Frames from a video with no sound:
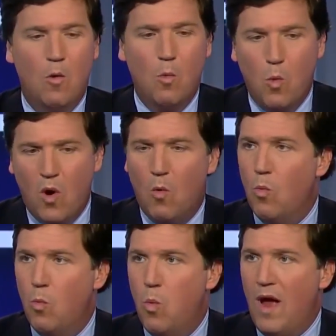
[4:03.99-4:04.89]
Very
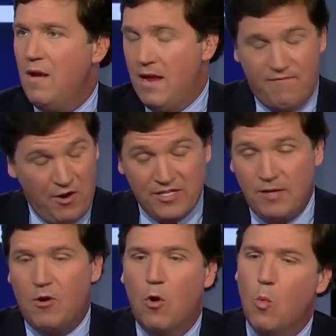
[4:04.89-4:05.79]
similar. What, uh, very
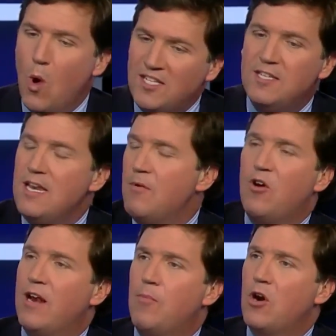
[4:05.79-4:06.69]
similar. What's the
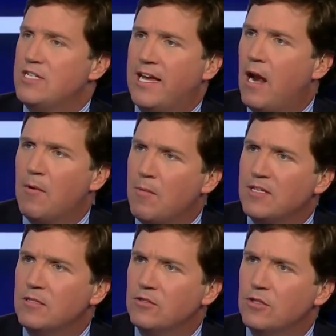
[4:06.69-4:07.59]
Democratic Party's economic message?